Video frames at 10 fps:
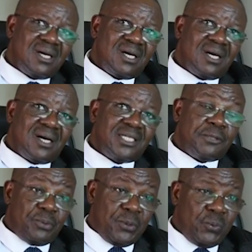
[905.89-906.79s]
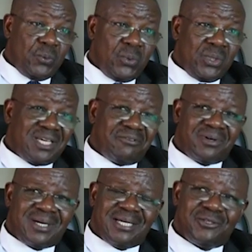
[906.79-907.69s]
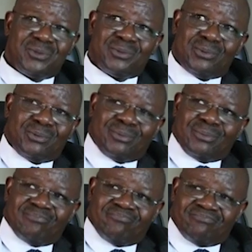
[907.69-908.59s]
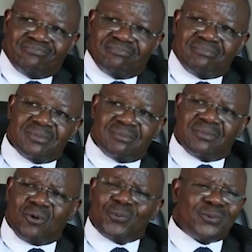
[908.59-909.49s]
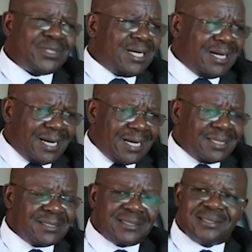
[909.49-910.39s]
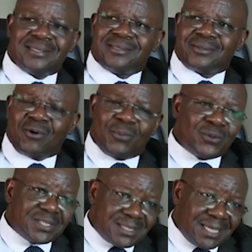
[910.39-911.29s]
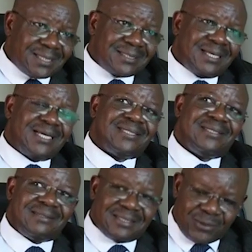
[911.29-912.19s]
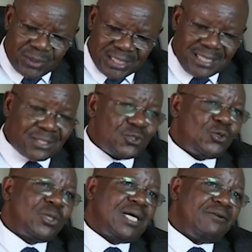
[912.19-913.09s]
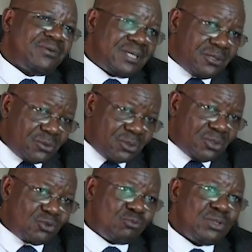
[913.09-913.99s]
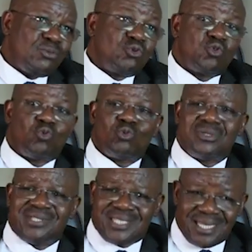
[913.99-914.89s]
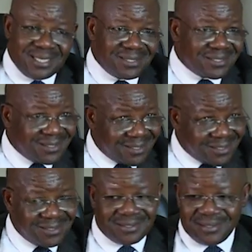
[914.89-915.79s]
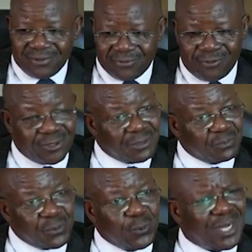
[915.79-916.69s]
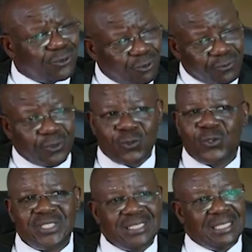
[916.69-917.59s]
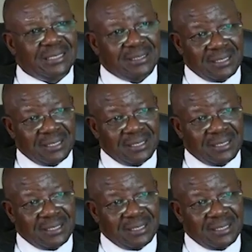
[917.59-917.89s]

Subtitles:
The people in Africa should open their eyes. It's common sense that You need a strong African Union to be able to chase these foreign people out of your continent.